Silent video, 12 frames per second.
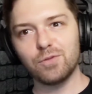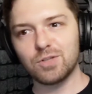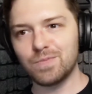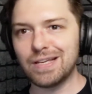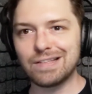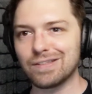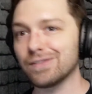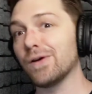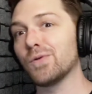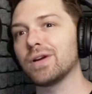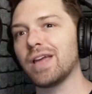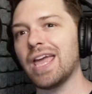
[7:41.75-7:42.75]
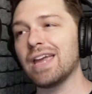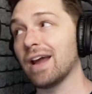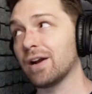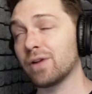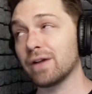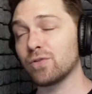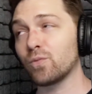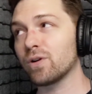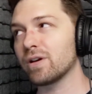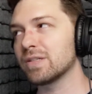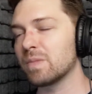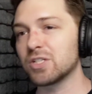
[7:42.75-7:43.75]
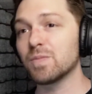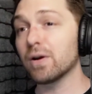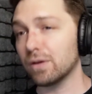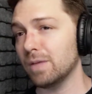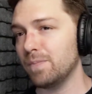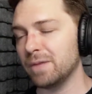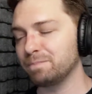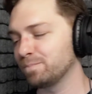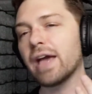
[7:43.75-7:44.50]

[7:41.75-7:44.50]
which means lower gain. I don't have to worry as much about clipping.